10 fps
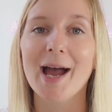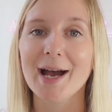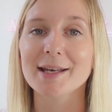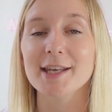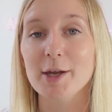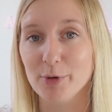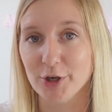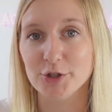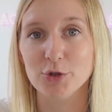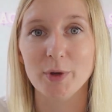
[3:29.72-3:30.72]
as a
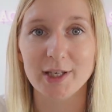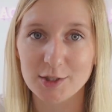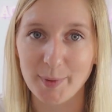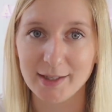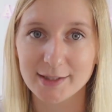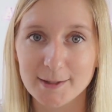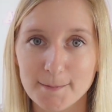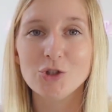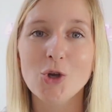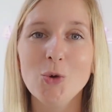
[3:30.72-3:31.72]
personal expense.
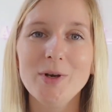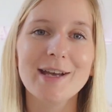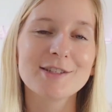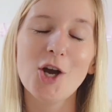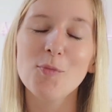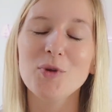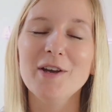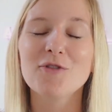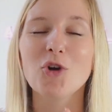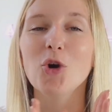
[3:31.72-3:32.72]
So next up, we
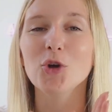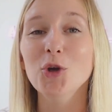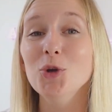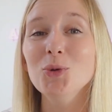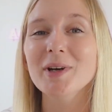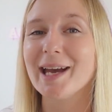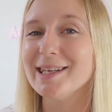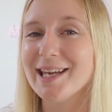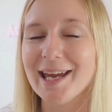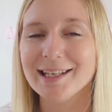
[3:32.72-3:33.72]
have got who can
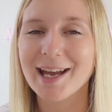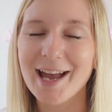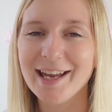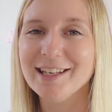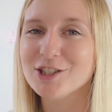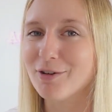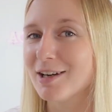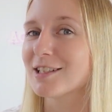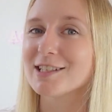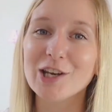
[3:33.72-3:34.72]
take a
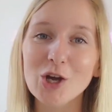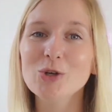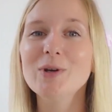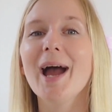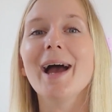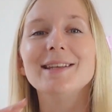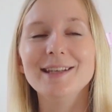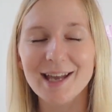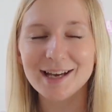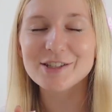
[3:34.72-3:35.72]
director's loan, and
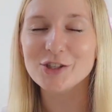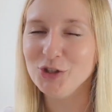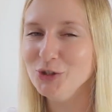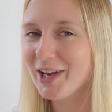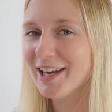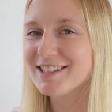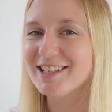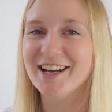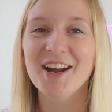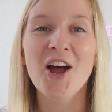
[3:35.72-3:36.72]
yes, you guessed
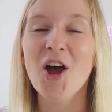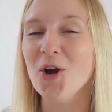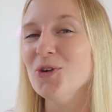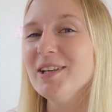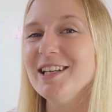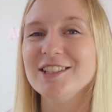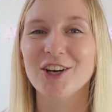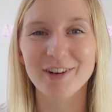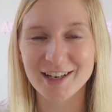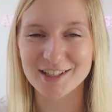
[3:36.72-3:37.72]
it, only
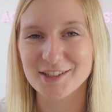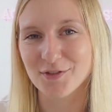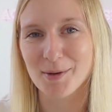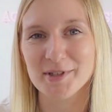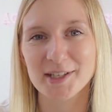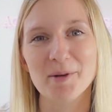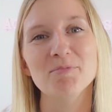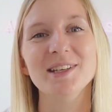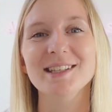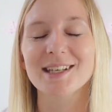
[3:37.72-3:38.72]
directors of limited
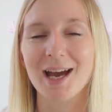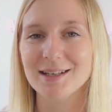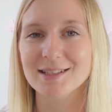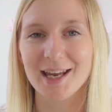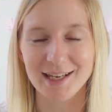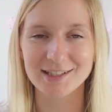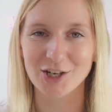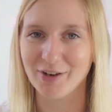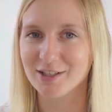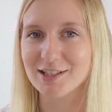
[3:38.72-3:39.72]
companies can take
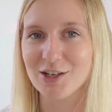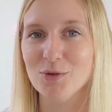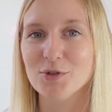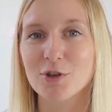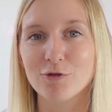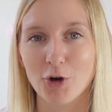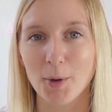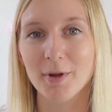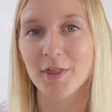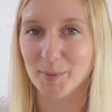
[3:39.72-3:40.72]
director's loans
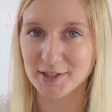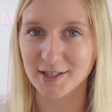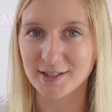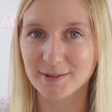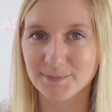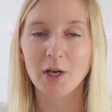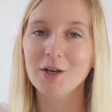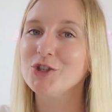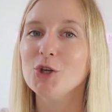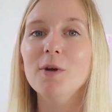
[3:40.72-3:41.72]
from the business.
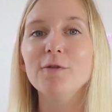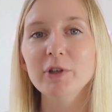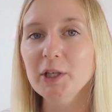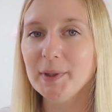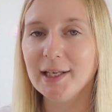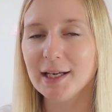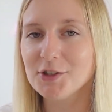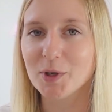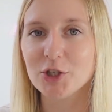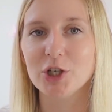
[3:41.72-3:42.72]
So a frequently asked
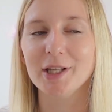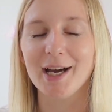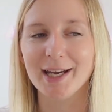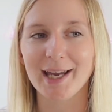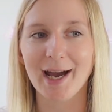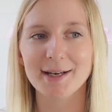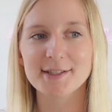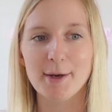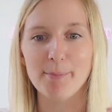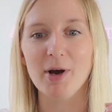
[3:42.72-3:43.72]
question that I get
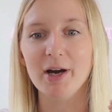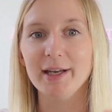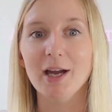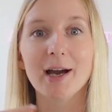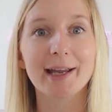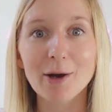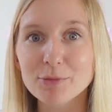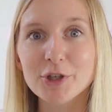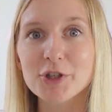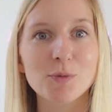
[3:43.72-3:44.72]
asked by
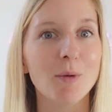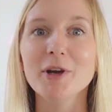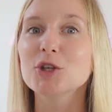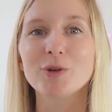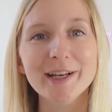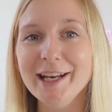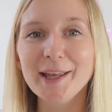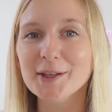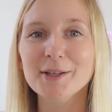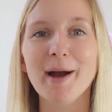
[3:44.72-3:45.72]
accountants when we're
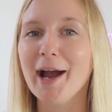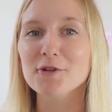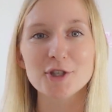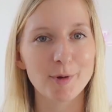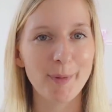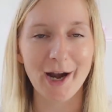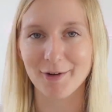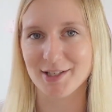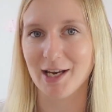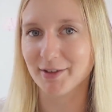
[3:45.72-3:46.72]
training them how to prepare
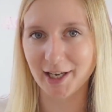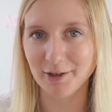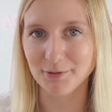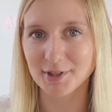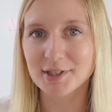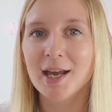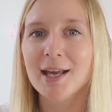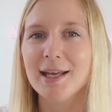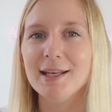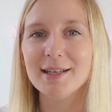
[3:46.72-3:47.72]
a set of accounts
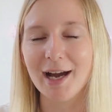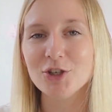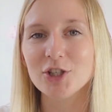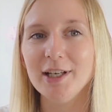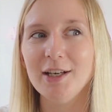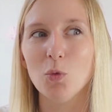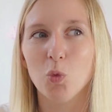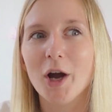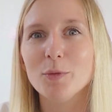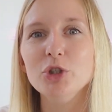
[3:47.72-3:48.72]
is actually,
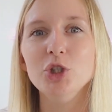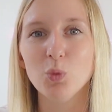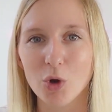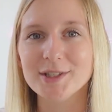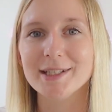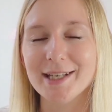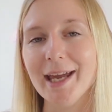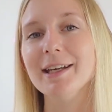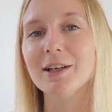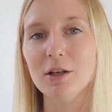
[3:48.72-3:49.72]
why would you want to
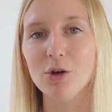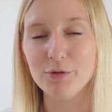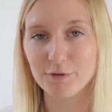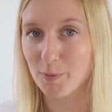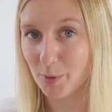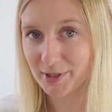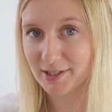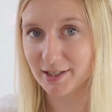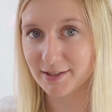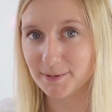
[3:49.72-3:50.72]
take a loan from the
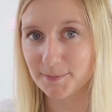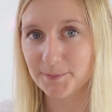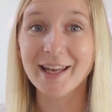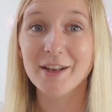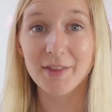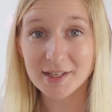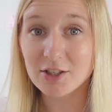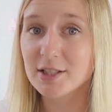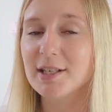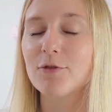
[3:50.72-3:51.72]
business? And there's
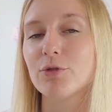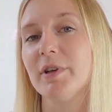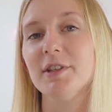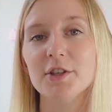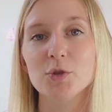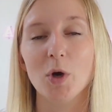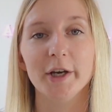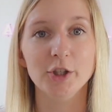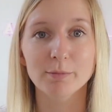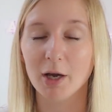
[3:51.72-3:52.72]
actually several reasons
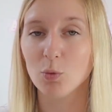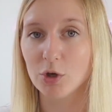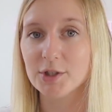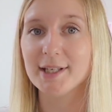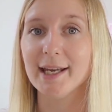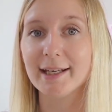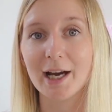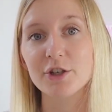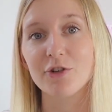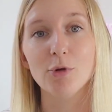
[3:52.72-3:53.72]
why you might want to take
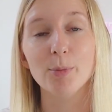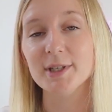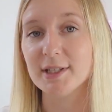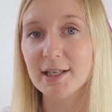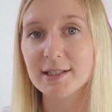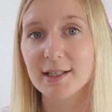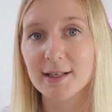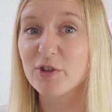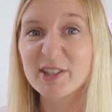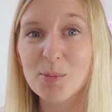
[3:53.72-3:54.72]
cash from your business.
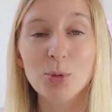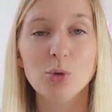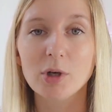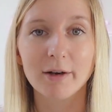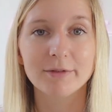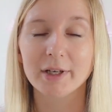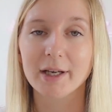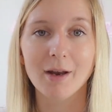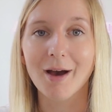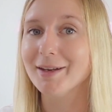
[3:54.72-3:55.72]
For example, covering
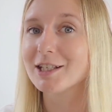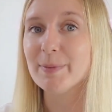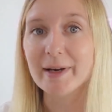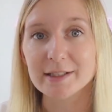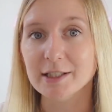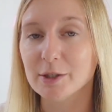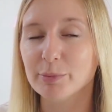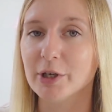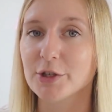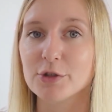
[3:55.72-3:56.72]
an unexpected
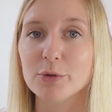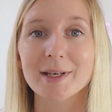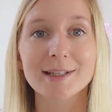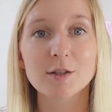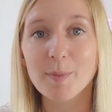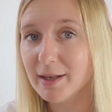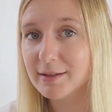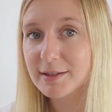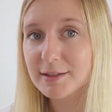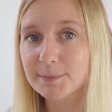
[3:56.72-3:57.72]
personal
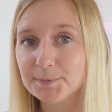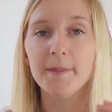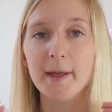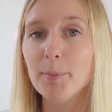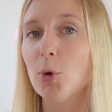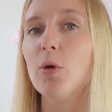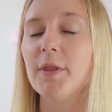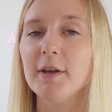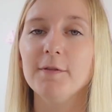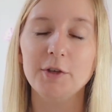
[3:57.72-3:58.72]
expense. The important
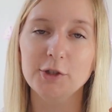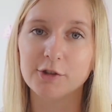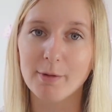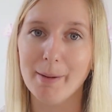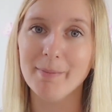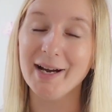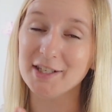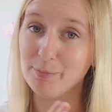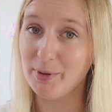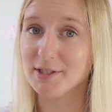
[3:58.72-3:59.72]
thing for you to remember as
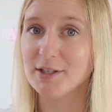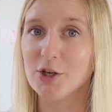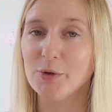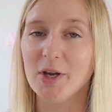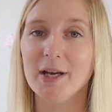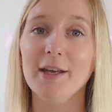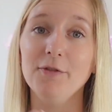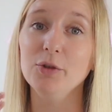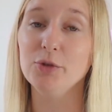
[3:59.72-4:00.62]
a business owner, if you